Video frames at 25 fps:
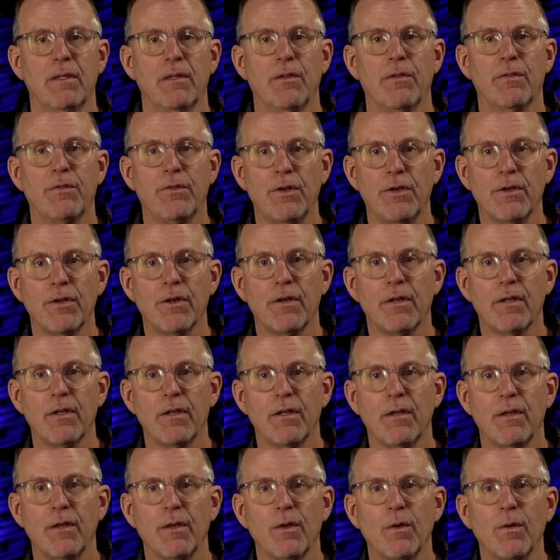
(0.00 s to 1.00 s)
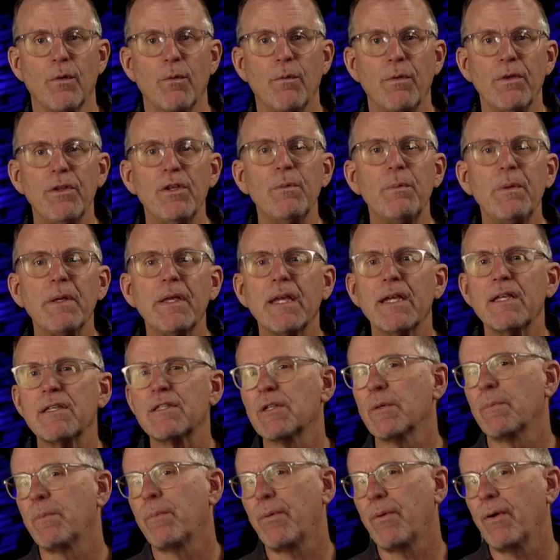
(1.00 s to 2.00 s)
Third, will you begin
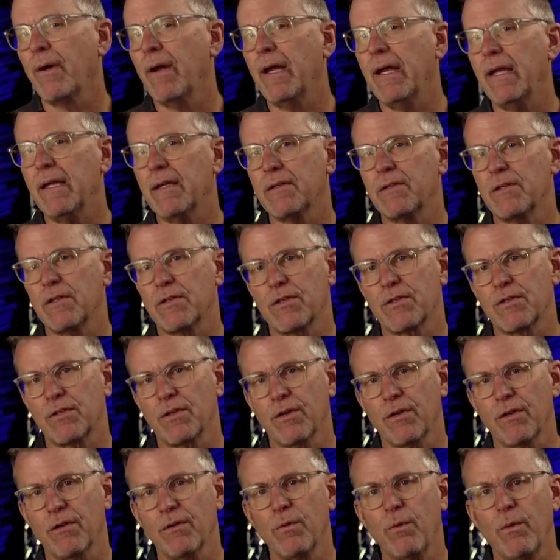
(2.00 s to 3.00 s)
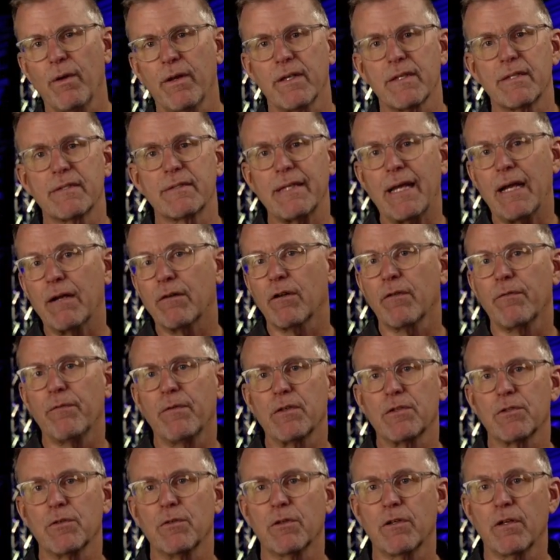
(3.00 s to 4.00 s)
to pray and discern what a
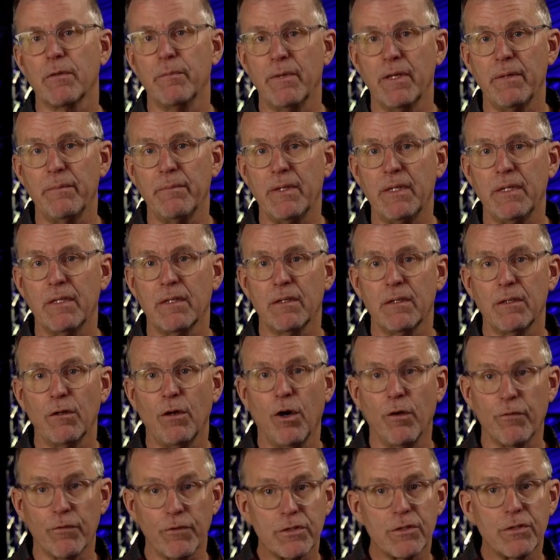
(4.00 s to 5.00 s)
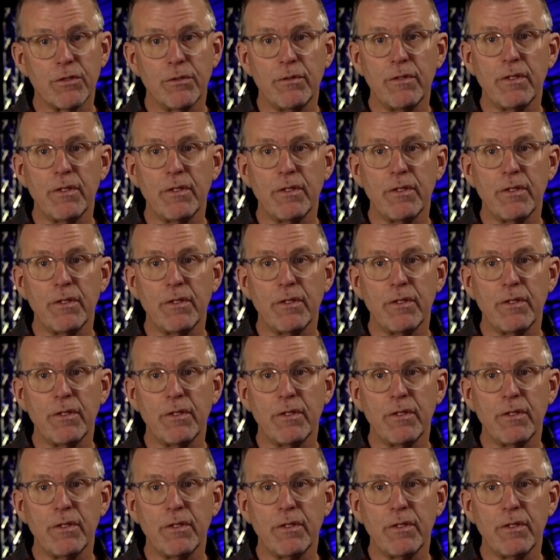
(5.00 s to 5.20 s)
sacrificial commitment over 2